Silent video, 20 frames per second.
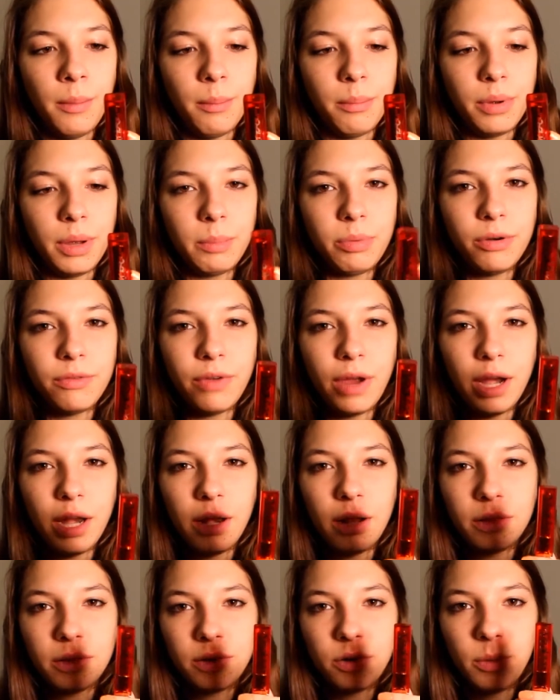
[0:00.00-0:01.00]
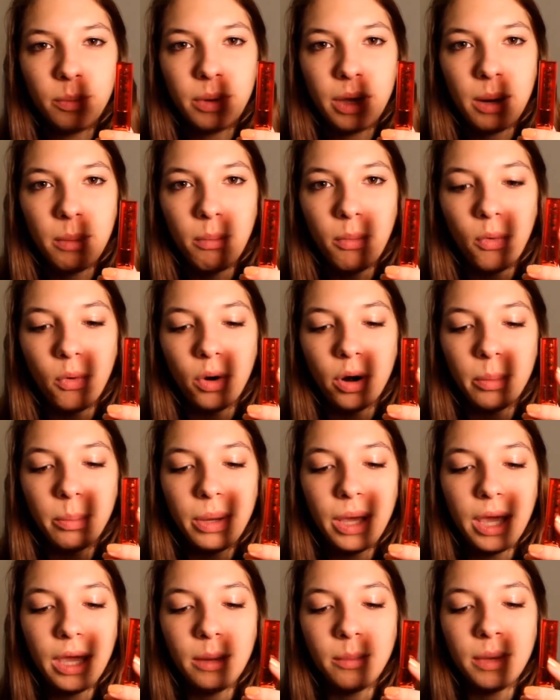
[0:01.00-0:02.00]
but provided a little bit more
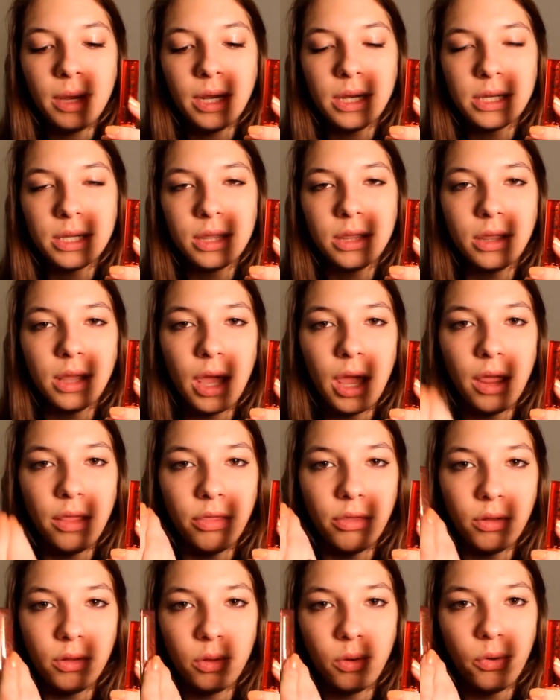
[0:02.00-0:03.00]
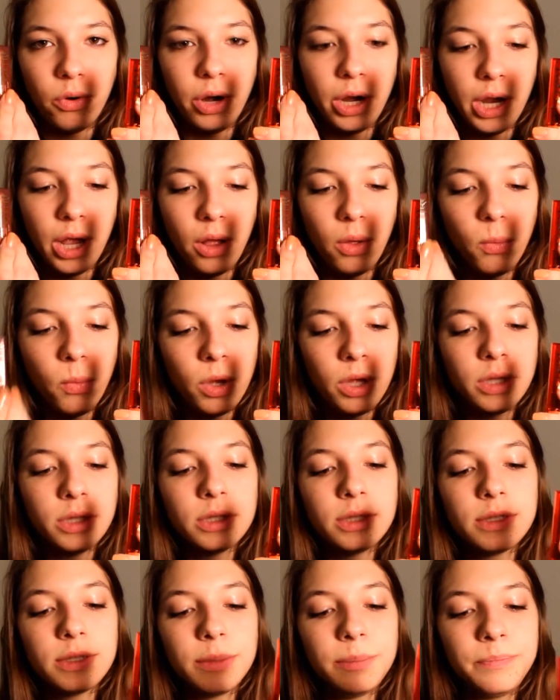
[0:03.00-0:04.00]
pigment than the L'Oreal
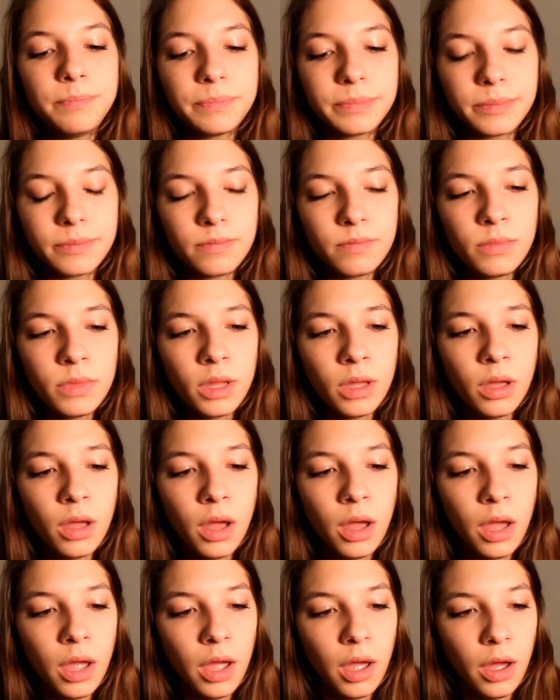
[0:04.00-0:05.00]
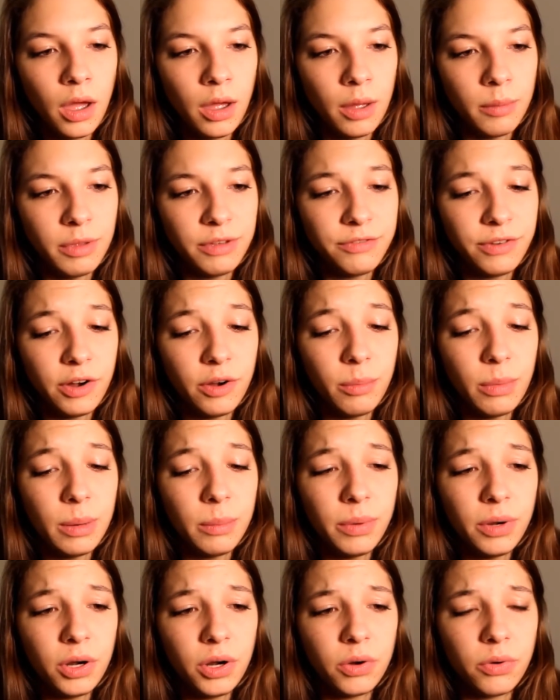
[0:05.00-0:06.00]
ones. If I
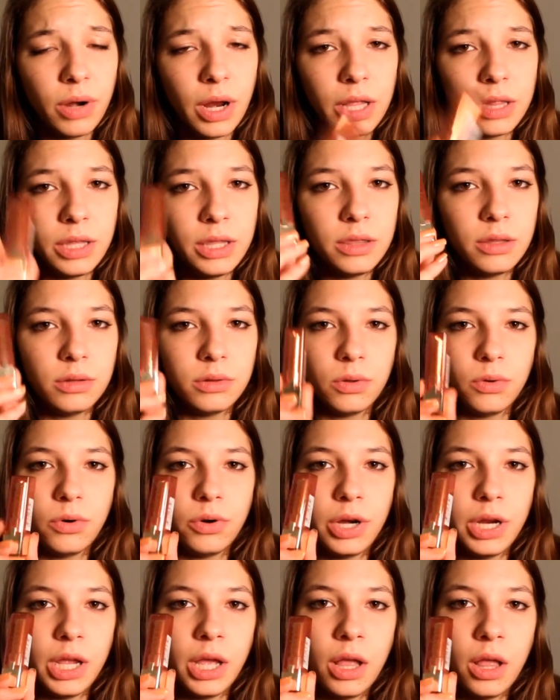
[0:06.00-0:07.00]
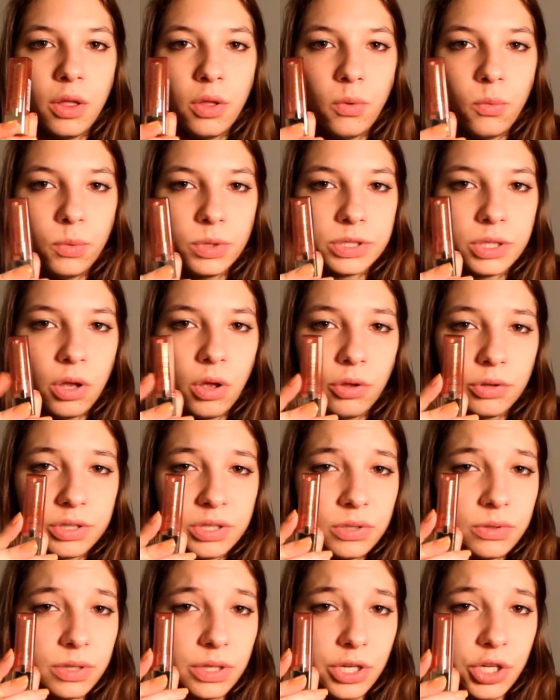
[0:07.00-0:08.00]
remember correctly, the L'Oreal was
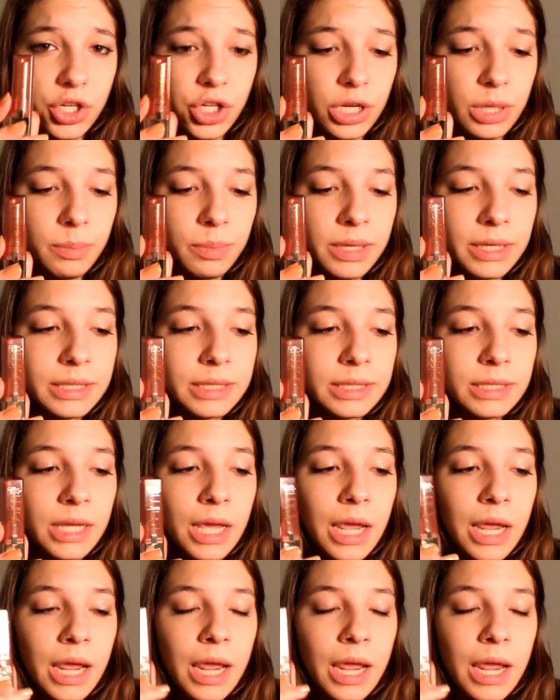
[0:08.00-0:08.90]
also the cheapest